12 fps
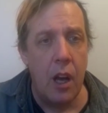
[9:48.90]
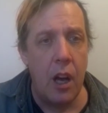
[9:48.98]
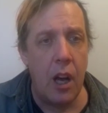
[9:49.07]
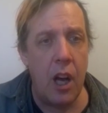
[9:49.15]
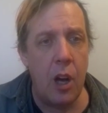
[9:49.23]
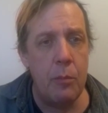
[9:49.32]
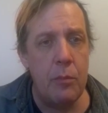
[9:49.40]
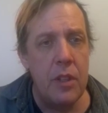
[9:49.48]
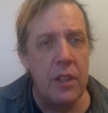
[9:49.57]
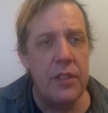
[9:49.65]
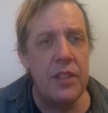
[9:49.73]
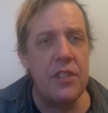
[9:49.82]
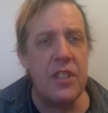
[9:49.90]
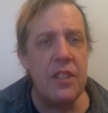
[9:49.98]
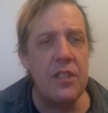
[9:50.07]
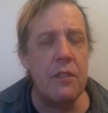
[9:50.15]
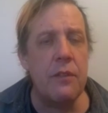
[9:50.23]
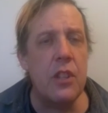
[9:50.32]
Um, this
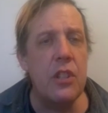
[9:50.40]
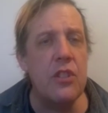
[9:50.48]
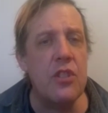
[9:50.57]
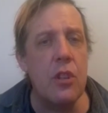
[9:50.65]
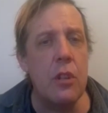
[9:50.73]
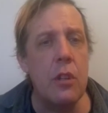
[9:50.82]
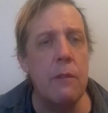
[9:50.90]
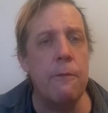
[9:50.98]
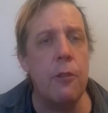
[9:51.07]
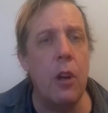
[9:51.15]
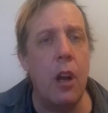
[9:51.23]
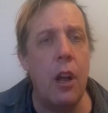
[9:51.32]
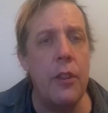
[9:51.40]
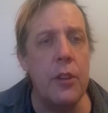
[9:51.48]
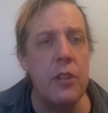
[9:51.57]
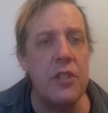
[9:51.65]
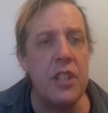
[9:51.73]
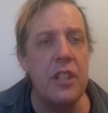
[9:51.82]
sense of concern for
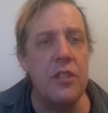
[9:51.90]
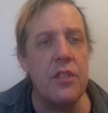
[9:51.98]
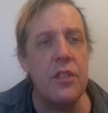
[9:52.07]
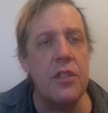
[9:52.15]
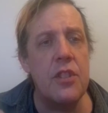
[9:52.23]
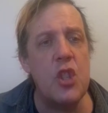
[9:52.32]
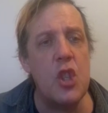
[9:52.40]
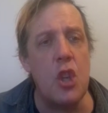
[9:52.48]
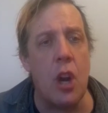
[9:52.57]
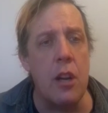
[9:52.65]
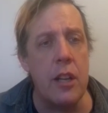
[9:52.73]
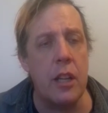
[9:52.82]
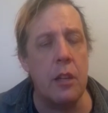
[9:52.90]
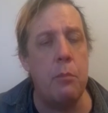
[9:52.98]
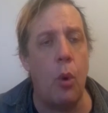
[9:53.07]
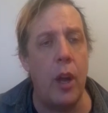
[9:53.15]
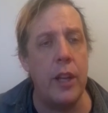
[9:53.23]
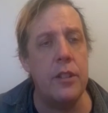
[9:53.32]
others is the starting
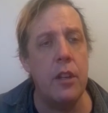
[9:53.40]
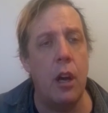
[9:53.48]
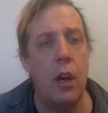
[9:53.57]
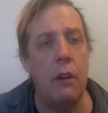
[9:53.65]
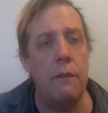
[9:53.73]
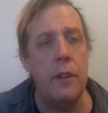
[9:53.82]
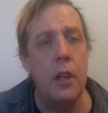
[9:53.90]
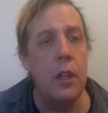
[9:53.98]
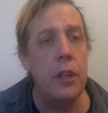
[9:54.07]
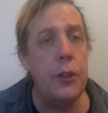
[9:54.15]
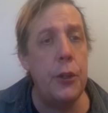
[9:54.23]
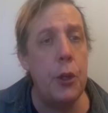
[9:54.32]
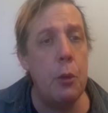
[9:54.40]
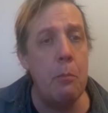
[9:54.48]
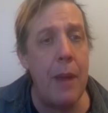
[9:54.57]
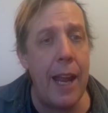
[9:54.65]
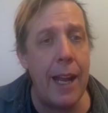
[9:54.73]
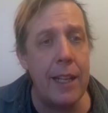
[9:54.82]
point of
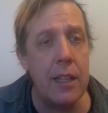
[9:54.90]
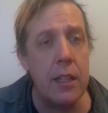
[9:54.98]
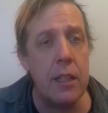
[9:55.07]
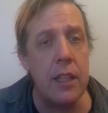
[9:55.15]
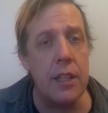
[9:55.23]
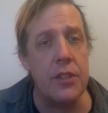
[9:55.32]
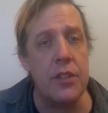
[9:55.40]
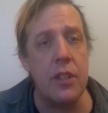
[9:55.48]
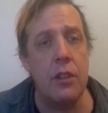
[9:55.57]
humaneness.